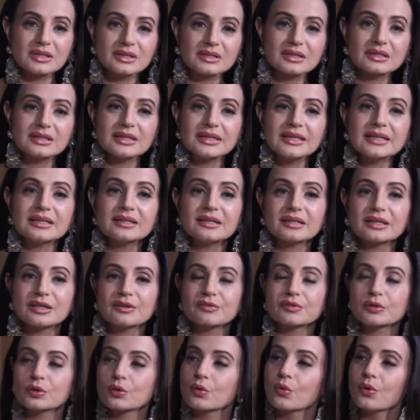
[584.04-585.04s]
Till he didn't
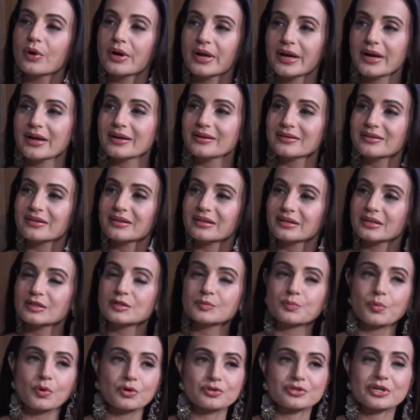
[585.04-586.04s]
give the go-ahead,
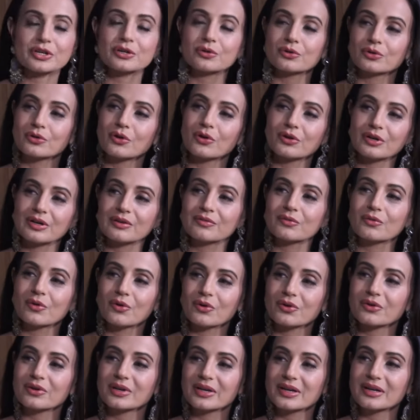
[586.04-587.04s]
this project could not have
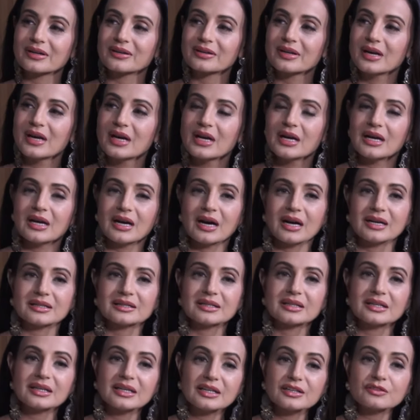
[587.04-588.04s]
gone ahead. I
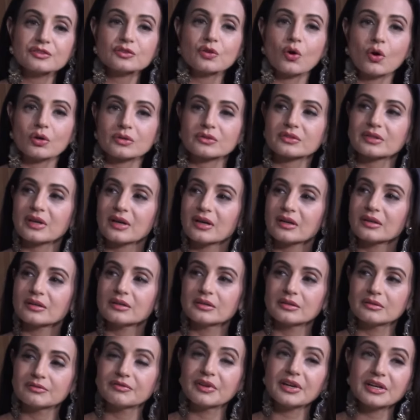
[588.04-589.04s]
think his thoughts are
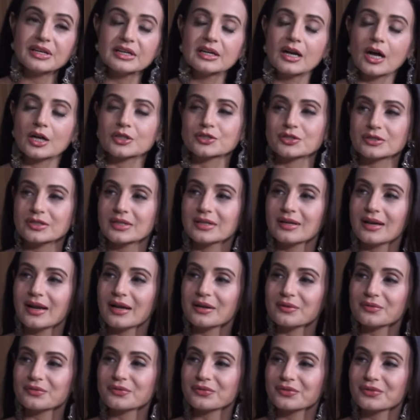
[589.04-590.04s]
very larger than
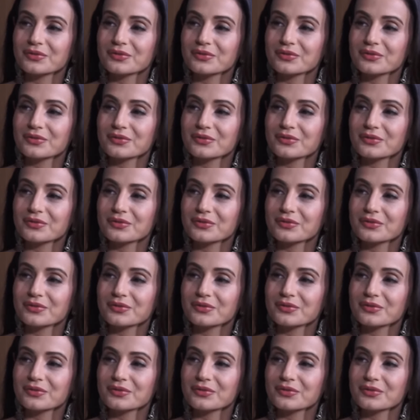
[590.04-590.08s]
life.